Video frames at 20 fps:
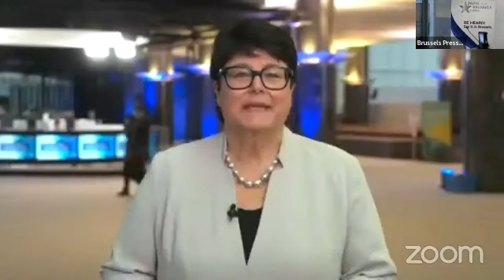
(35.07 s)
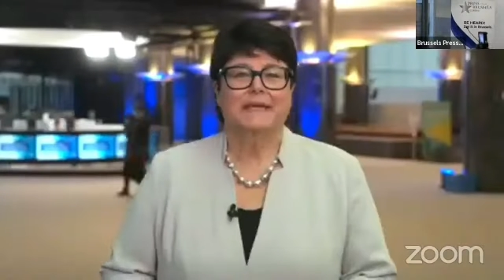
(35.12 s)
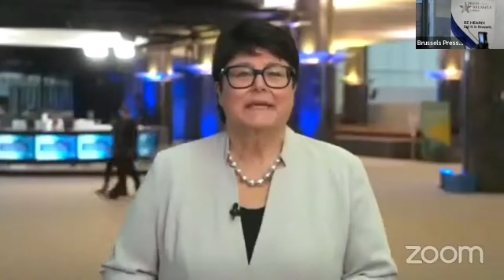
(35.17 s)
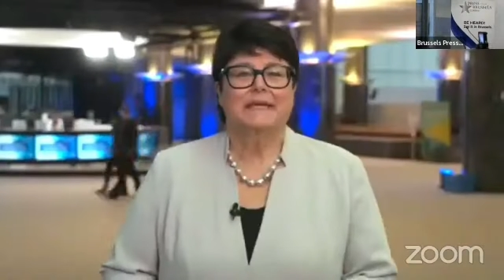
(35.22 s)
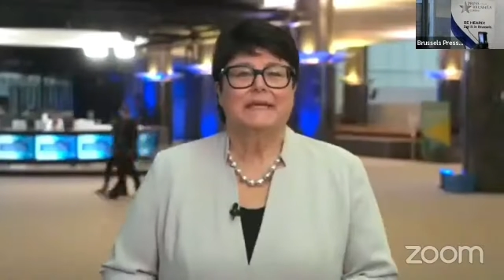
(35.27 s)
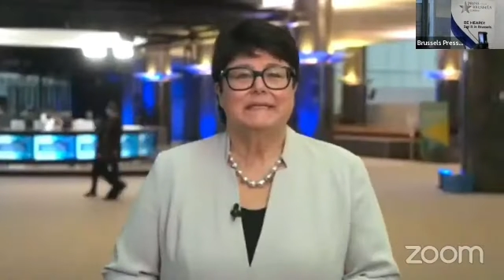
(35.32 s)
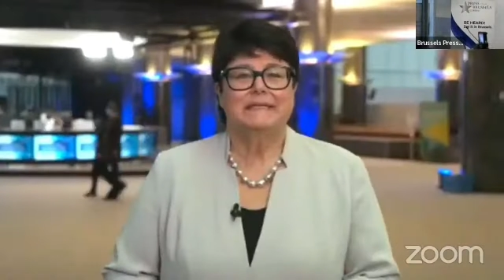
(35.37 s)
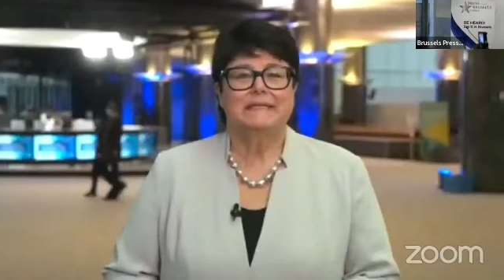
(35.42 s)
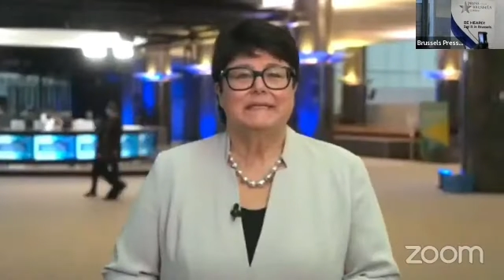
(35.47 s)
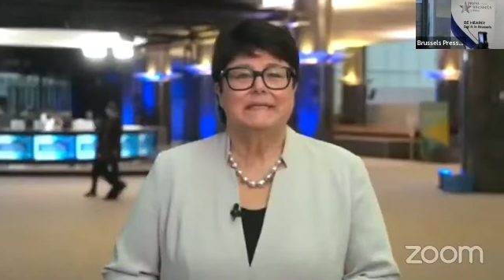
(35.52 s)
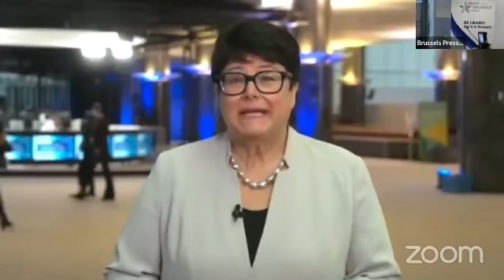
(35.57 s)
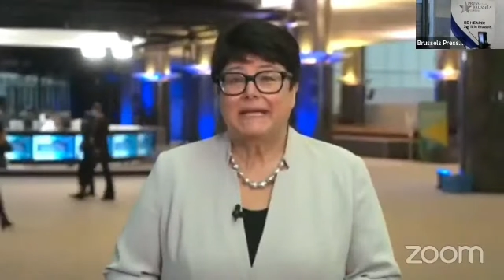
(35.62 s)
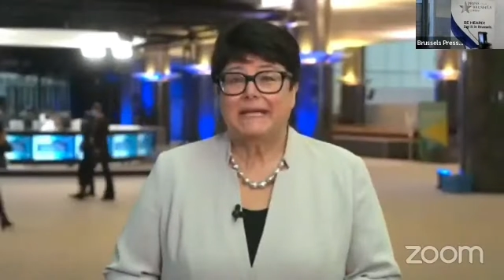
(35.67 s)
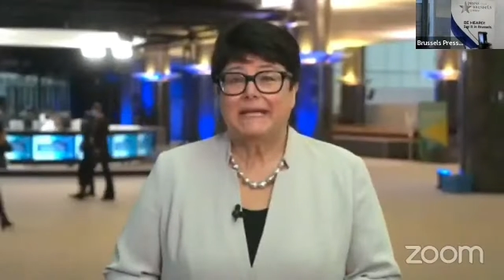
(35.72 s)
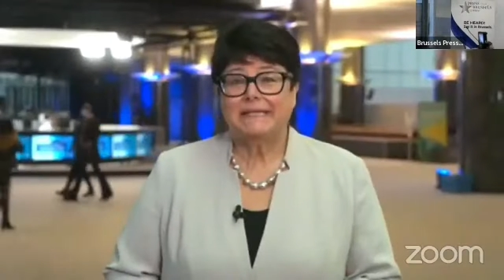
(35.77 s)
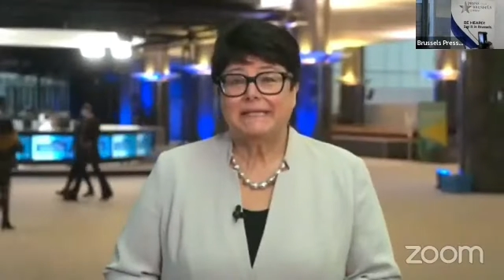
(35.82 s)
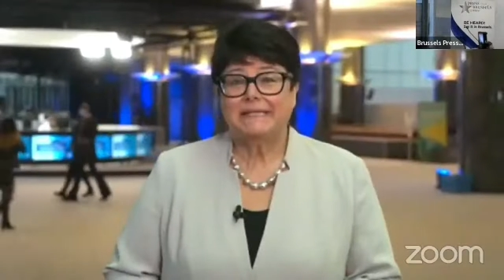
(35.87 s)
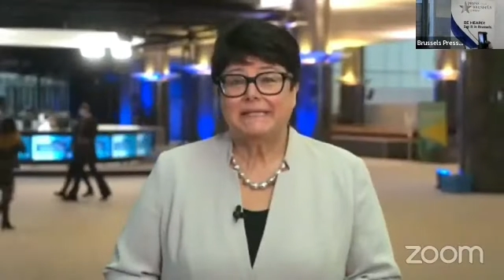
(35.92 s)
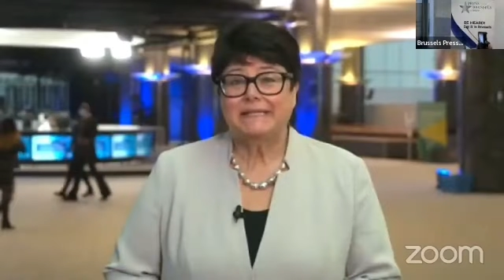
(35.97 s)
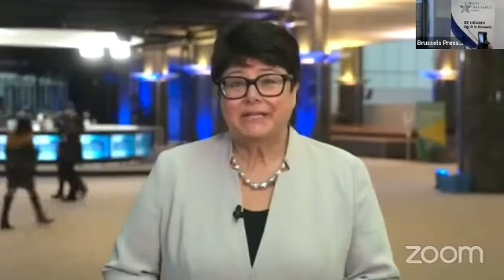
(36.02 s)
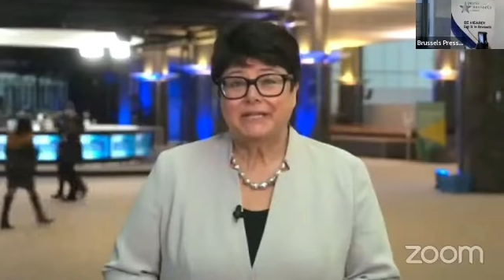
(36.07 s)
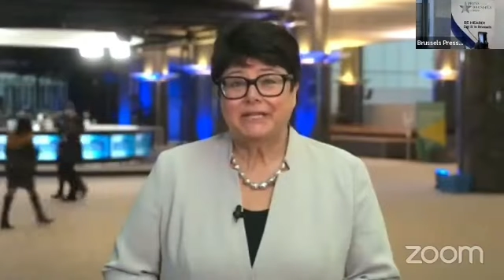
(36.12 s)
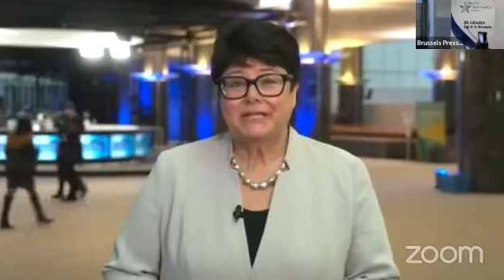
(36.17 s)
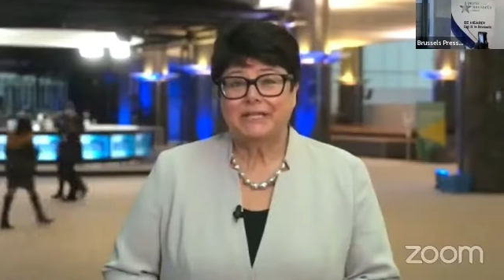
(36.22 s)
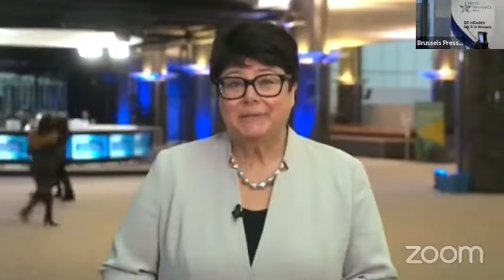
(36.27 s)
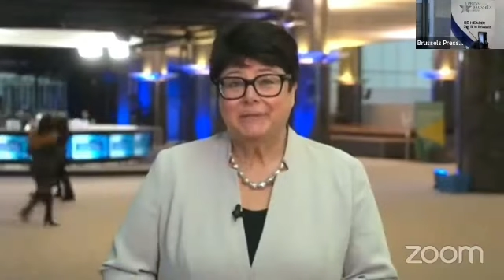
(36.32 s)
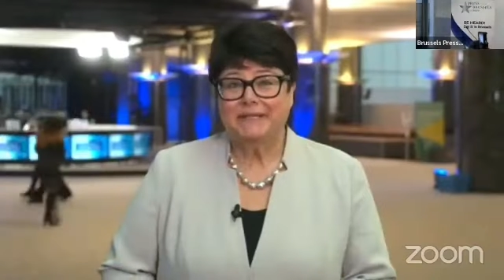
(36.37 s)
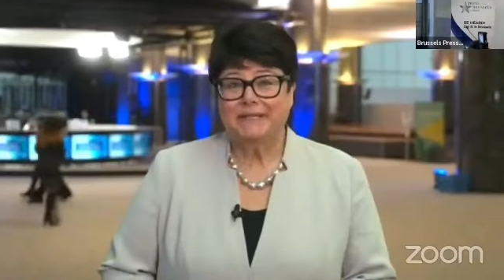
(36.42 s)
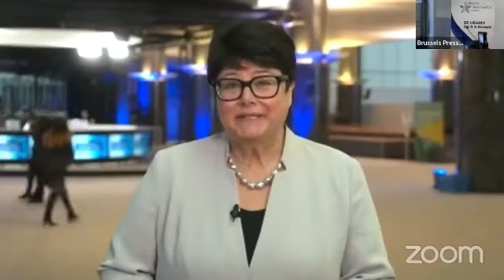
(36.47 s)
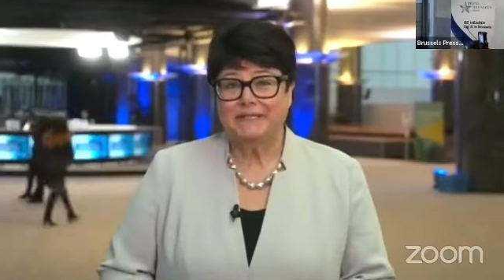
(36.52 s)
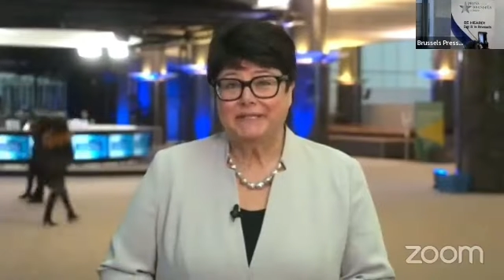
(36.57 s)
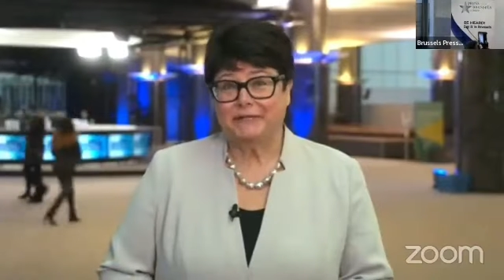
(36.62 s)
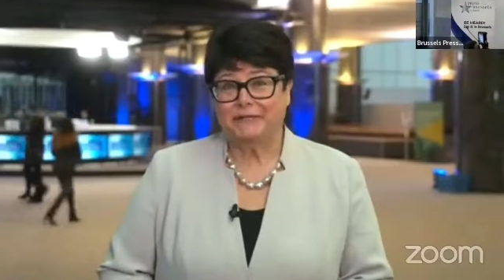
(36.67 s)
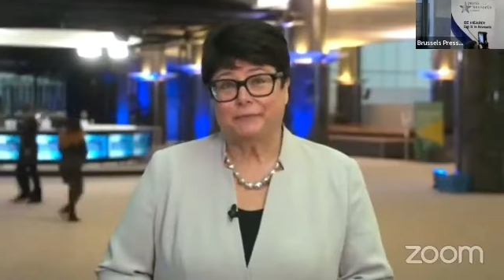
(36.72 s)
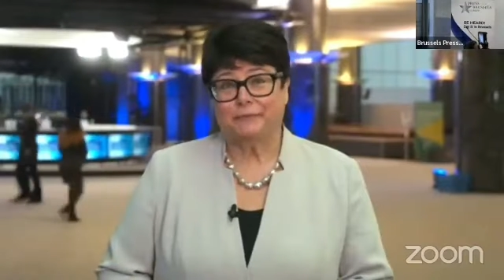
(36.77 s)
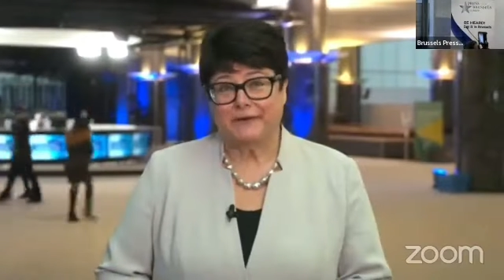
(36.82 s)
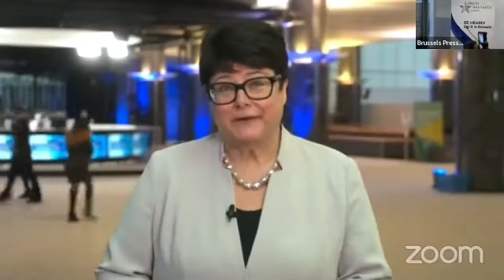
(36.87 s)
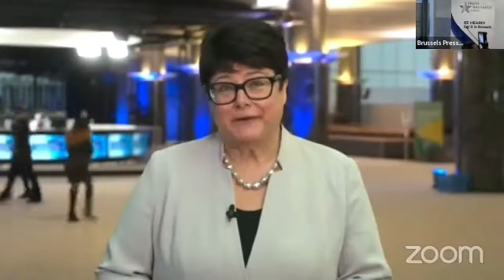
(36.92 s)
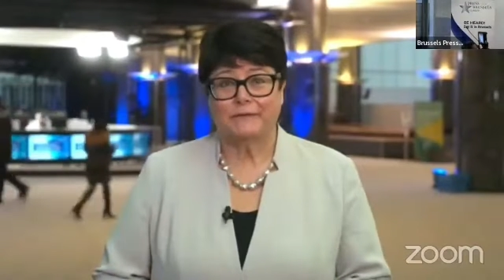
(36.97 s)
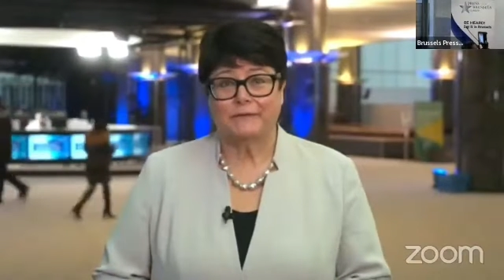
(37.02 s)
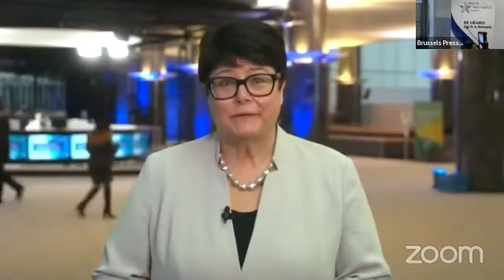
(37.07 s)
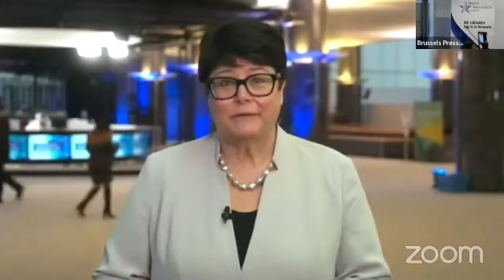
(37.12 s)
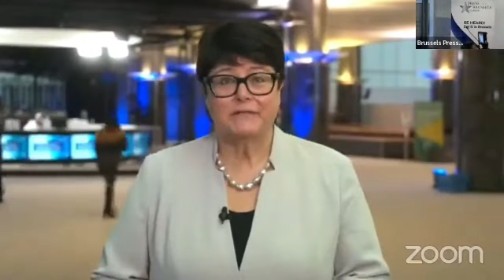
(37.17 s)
Dear ladies and gentlemen, dear friends from